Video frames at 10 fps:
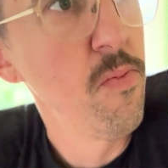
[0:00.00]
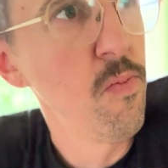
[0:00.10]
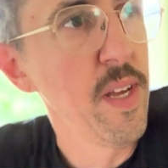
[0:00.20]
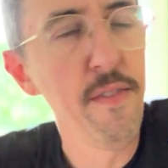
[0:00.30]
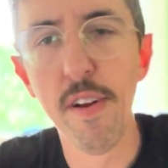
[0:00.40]

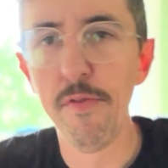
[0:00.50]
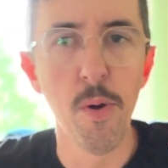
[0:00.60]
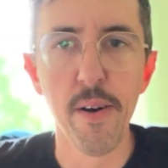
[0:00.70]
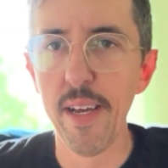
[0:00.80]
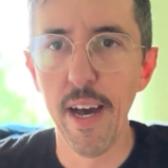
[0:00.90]
even if you
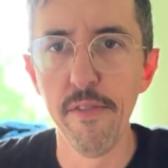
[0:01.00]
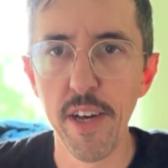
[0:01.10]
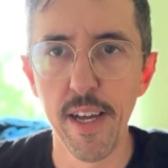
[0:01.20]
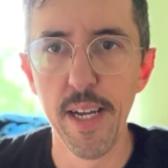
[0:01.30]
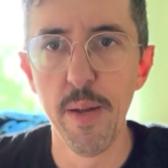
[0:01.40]
already have
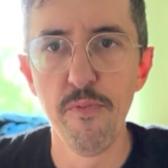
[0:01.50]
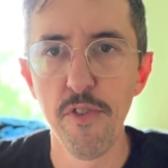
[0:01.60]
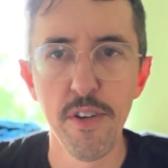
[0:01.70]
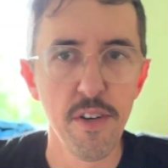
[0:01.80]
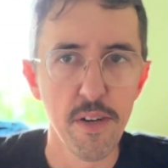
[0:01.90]
like a name
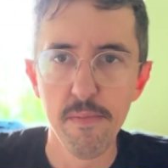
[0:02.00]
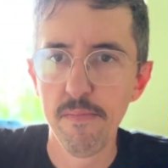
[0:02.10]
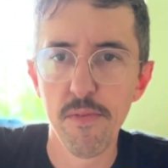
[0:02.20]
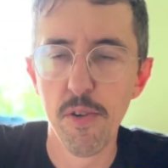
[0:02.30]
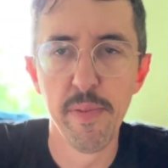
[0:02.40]
for your
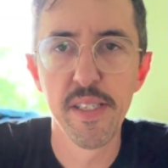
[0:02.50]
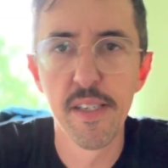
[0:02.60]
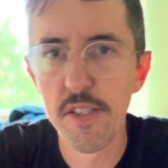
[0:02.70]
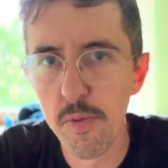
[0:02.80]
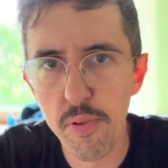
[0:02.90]

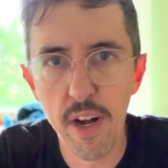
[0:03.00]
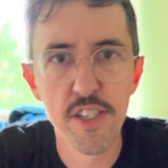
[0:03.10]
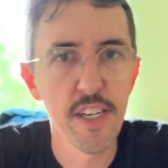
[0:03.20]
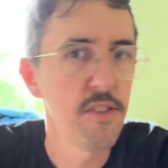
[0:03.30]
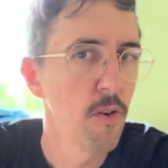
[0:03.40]
business, your
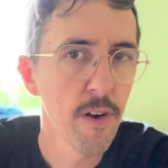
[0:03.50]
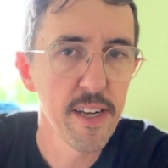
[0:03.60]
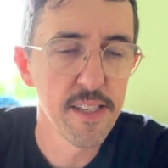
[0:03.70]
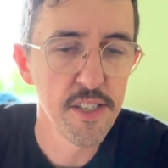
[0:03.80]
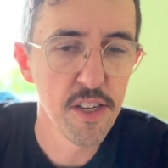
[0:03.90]
project, your
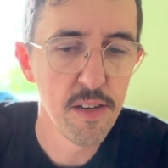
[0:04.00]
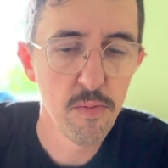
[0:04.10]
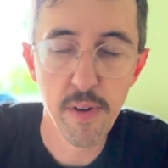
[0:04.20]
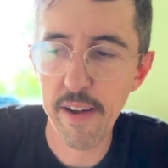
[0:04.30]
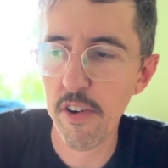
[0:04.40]
organization,
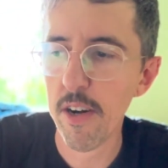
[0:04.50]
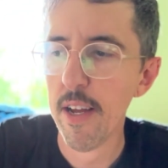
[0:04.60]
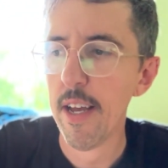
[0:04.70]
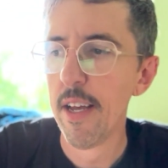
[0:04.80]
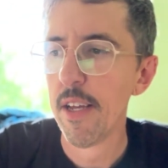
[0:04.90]
whatever,
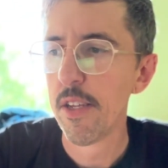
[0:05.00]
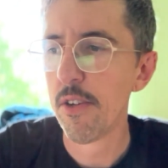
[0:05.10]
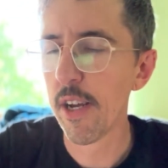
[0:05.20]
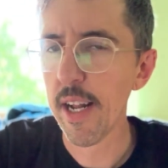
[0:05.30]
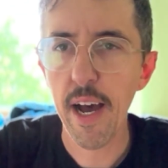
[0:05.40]

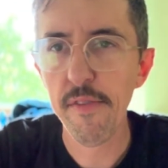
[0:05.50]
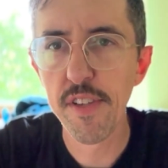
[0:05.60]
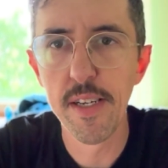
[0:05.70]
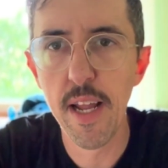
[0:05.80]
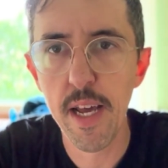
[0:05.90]
you're going to have
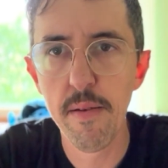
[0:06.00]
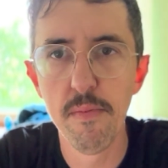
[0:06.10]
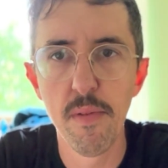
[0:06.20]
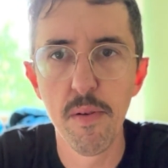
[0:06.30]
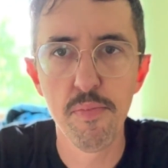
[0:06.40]
to
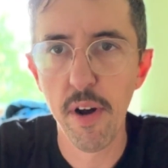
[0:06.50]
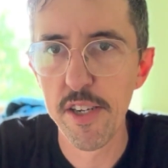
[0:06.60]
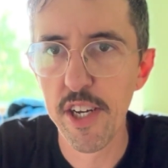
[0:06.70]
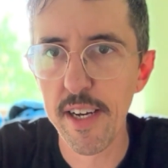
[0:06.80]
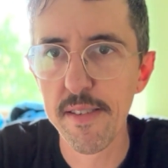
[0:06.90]
name
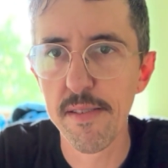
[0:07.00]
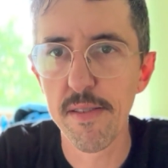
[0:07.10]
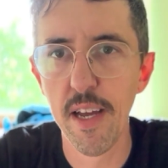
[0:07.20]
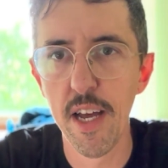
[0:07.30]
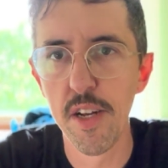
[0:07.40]
projects
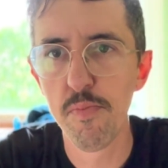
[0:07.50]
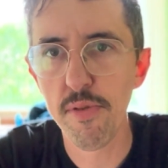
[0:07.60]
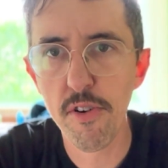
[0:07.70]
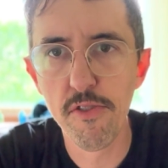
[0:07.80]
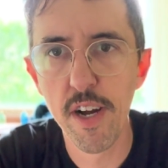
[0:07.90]
and
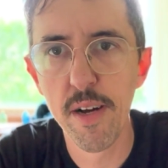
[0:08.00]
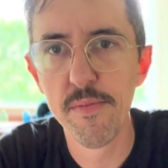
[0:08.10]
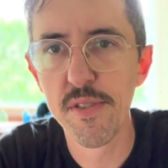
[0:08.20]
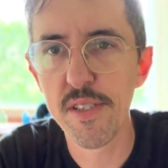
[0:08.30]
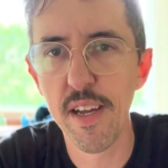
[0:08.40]

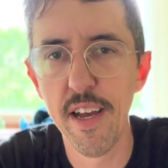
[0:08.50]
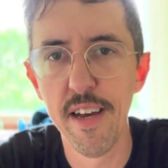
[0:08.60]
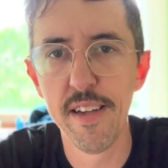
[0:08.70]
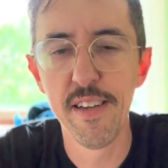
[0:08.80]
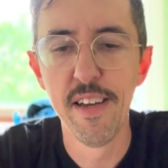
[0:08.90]
programs
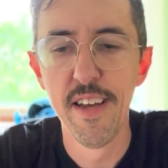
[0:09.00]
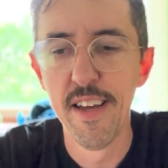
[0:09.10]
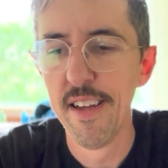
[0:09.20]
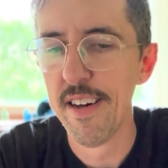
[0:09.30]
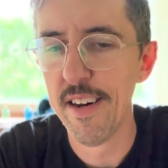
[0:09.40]
and
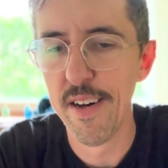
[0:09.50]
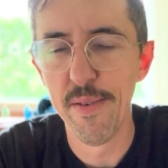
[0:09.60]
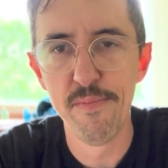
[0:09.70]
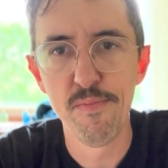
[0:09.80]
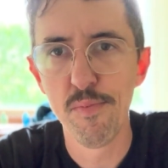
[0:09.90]

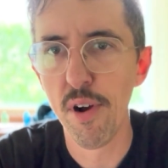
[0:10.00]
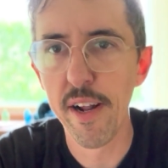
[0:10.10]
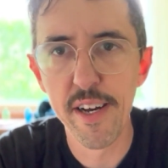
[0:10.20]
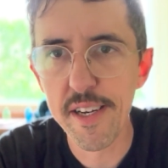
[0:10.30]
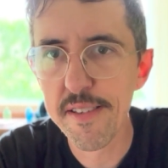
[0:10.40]

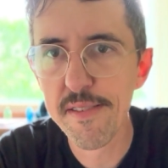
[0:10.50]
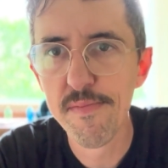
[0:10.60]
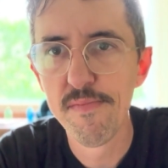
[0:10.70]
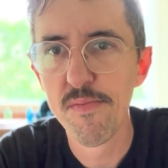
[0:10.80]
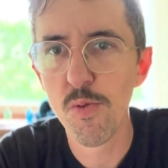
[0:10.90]
products
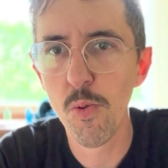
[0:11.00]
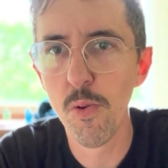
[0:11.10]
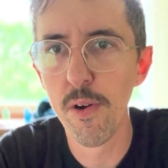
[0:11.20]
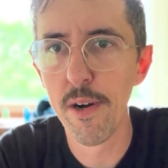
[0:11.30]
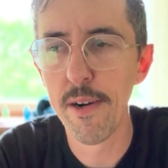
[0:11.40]

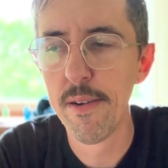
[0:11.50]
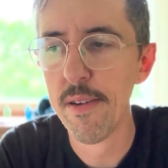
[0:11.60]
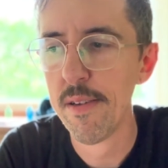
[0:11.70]
or